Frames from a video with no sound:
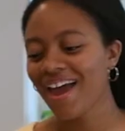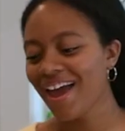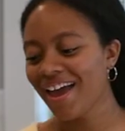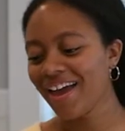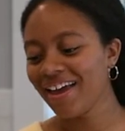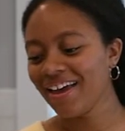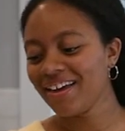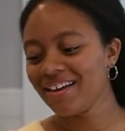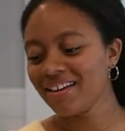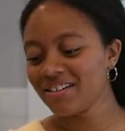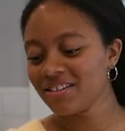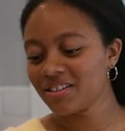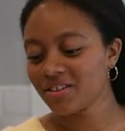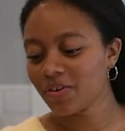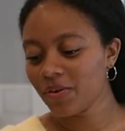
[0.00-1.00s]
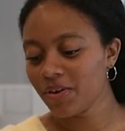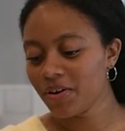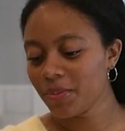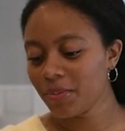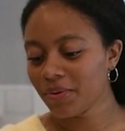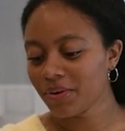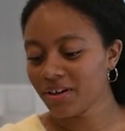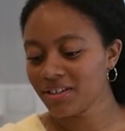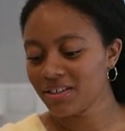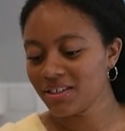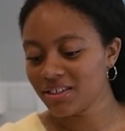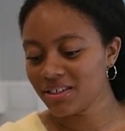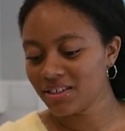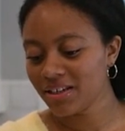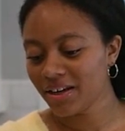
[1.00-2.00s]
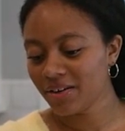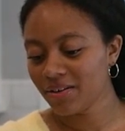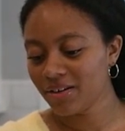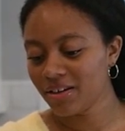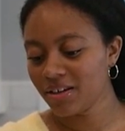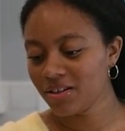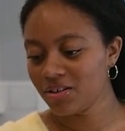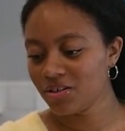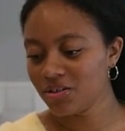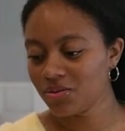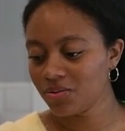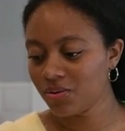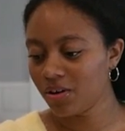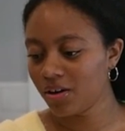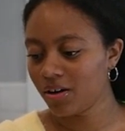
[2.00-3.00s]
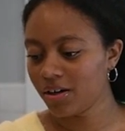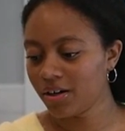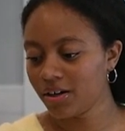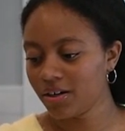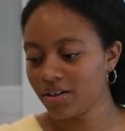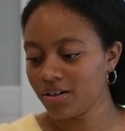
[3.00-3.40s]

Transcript: And just going to press this down into our